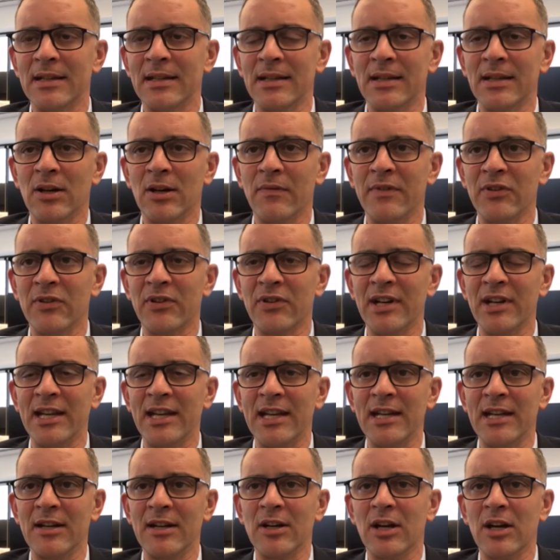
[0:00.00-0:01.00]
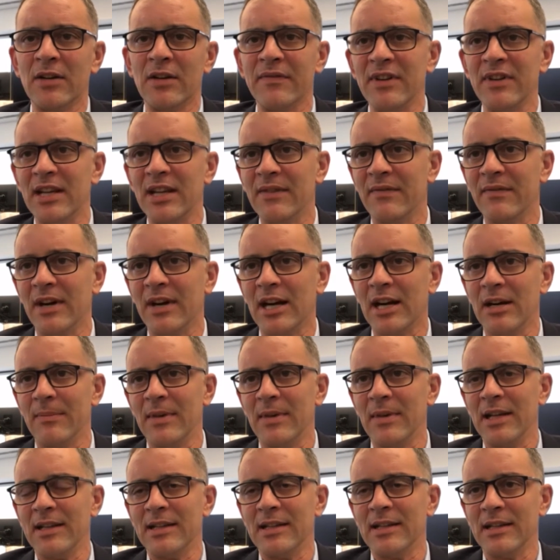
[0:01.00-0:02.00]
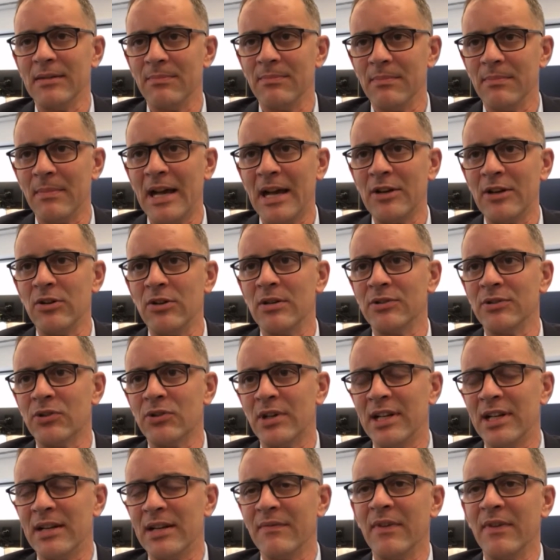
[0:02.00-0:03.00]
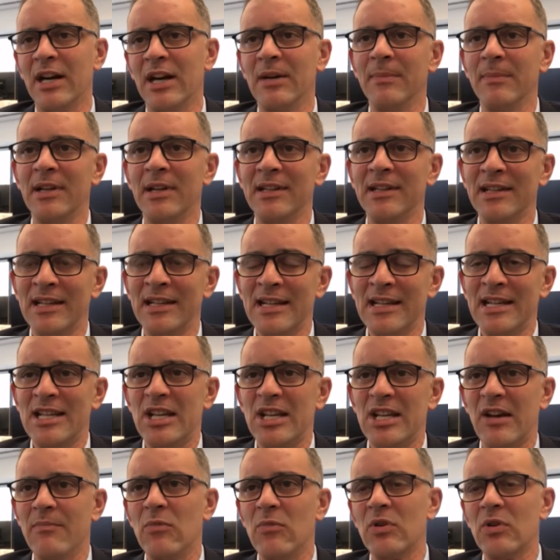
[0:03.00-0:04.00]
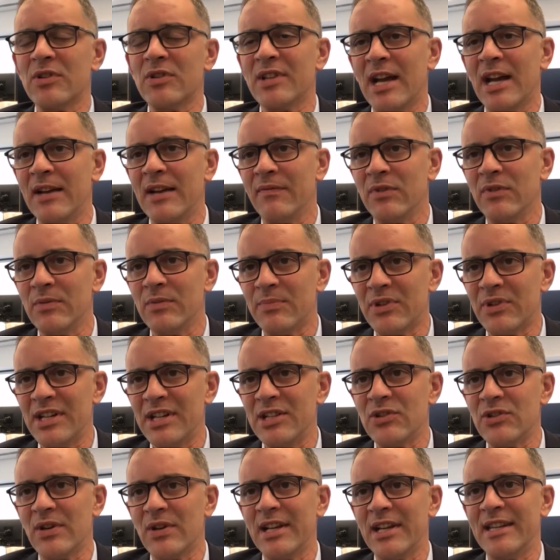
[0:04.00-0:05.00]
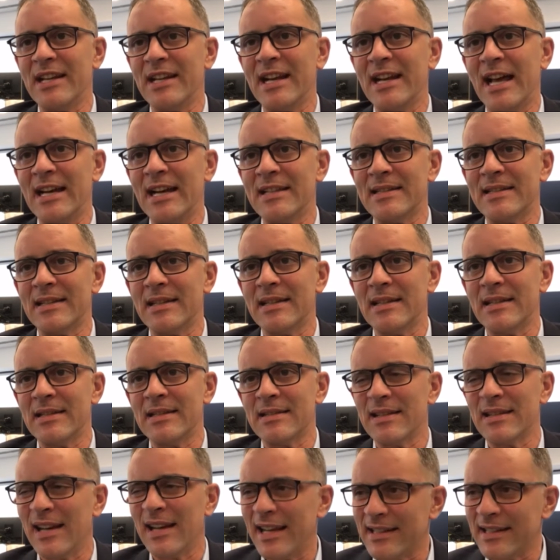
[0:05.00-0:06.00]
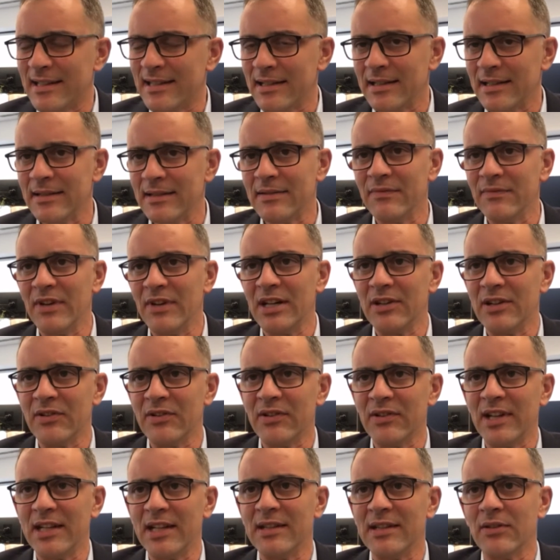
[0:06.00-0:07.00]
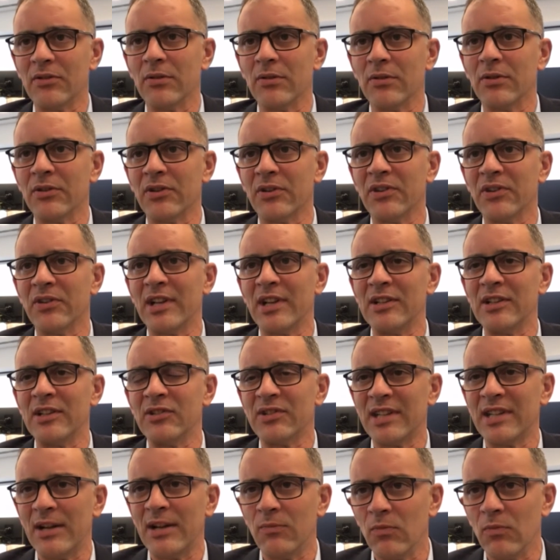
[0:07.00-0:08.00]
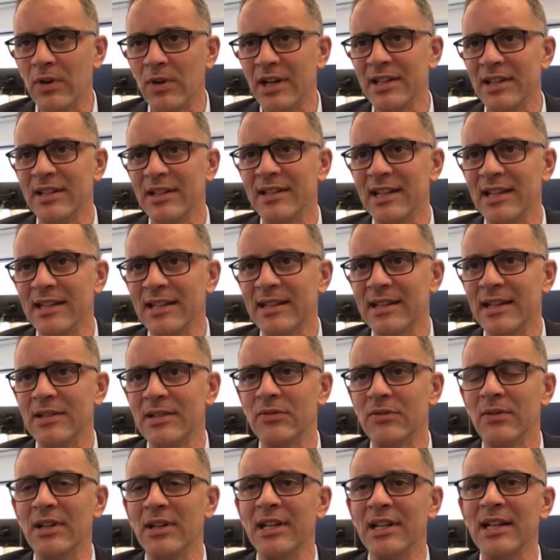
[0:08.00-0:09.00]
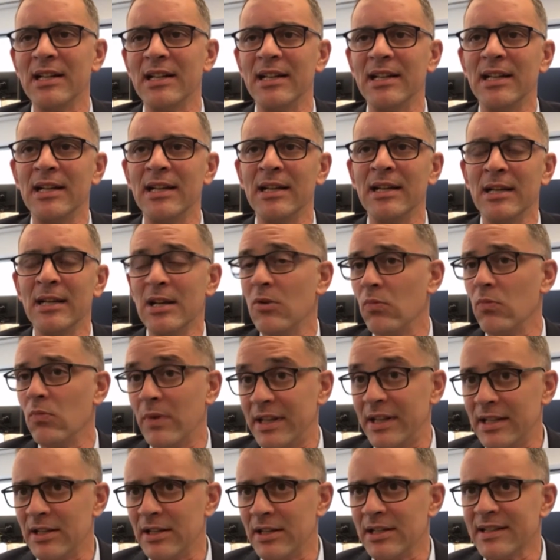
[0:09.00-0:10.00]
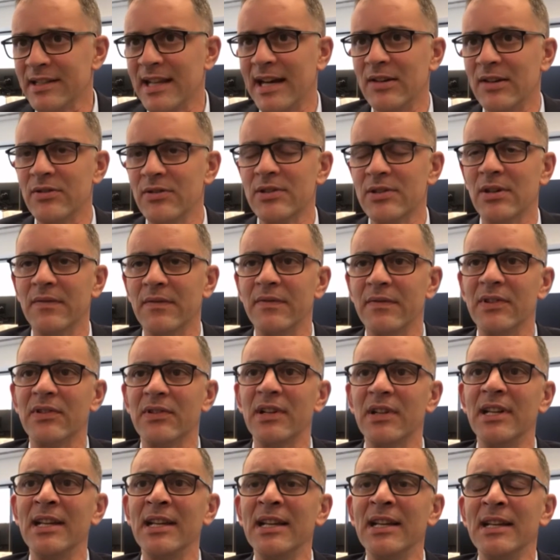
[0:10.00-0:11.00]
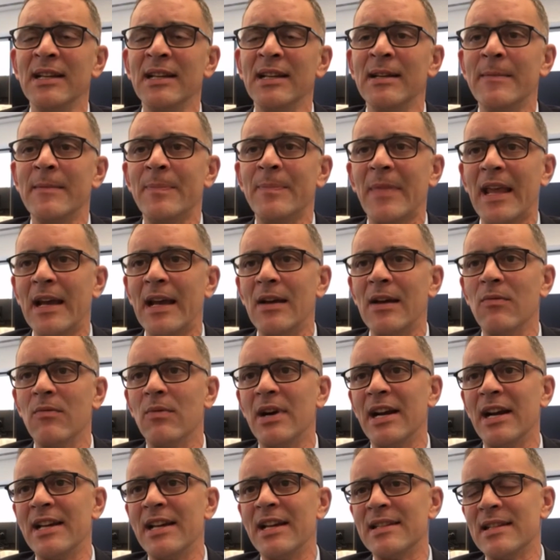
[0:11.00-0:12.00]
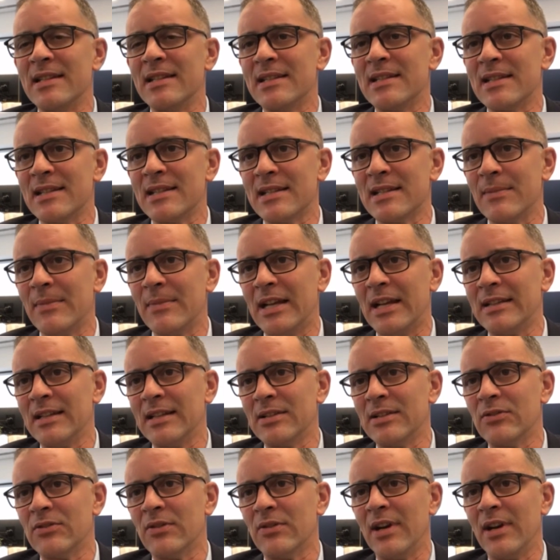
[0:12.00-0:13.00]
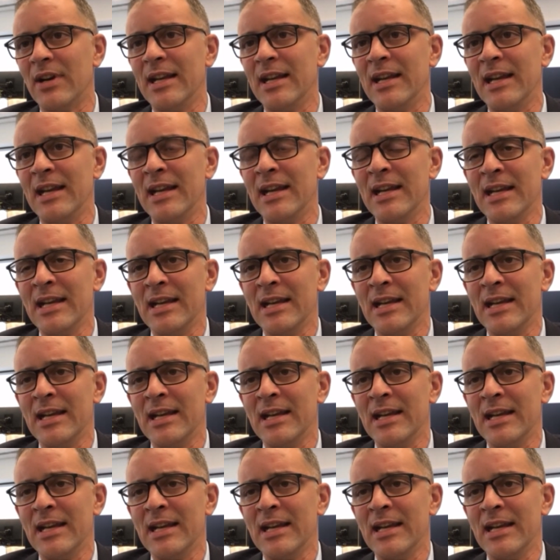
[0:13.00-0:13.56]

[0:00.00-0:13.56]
Obviously, in an RV environment, in manual trading environment, you have more time for pre-trade analysis, selecting the various data sources, understand where the data is really clean when there are doubts, obviously. Whereas in systematic trading,